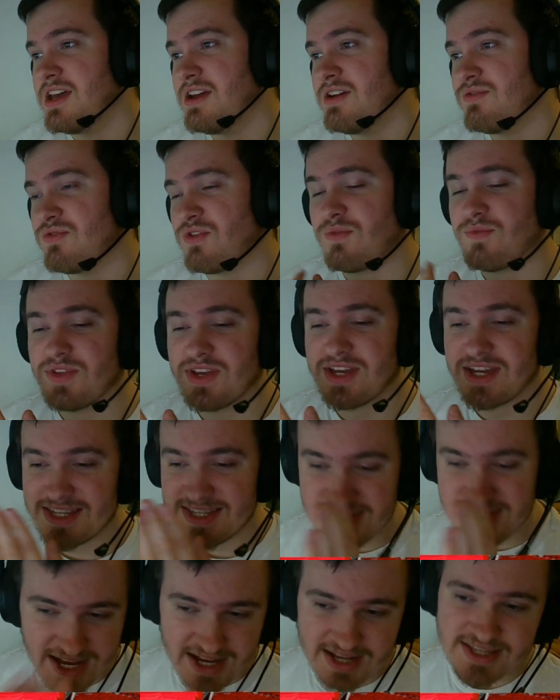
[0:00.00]
from the
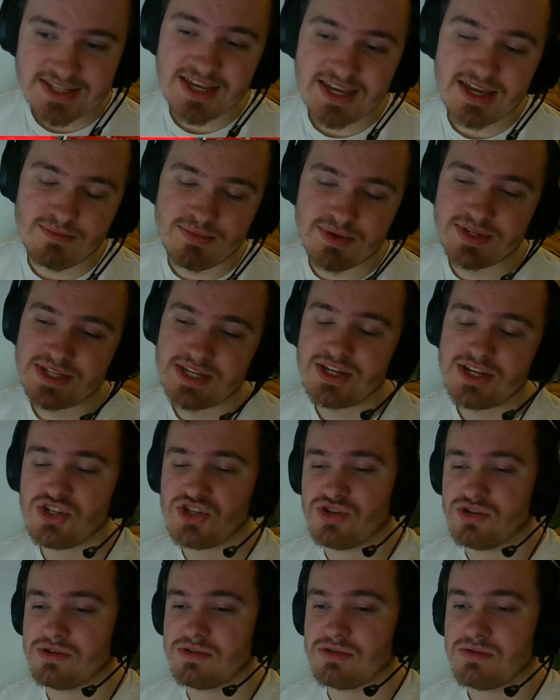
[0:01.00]
exact same
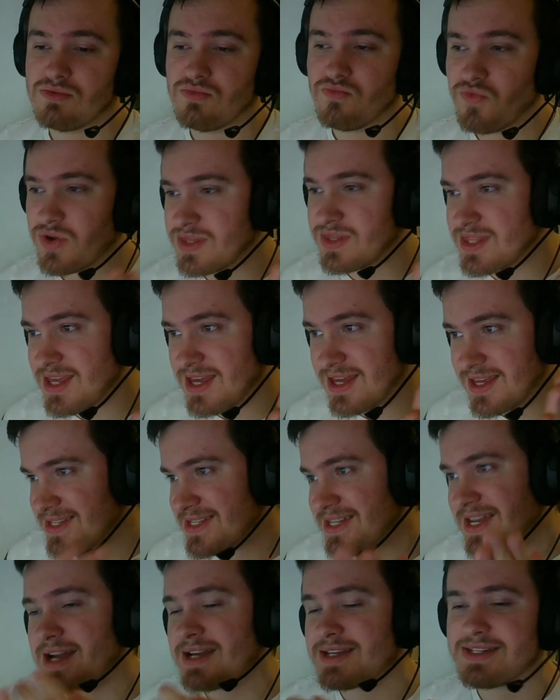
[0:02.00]
position with the
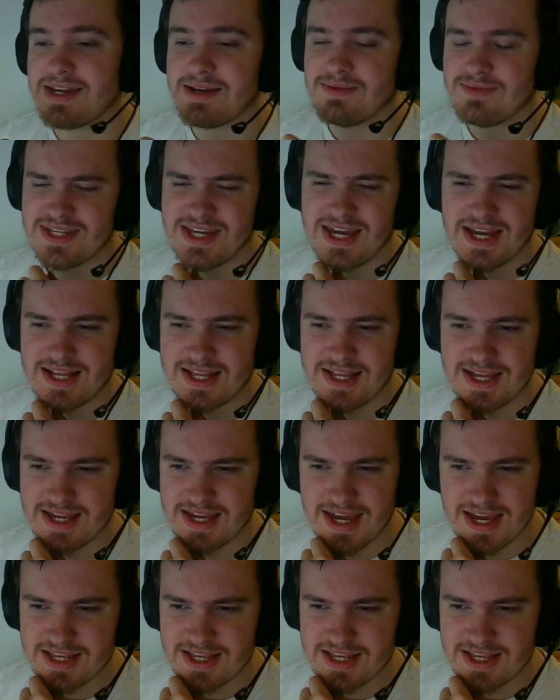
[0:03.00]
exact same technique.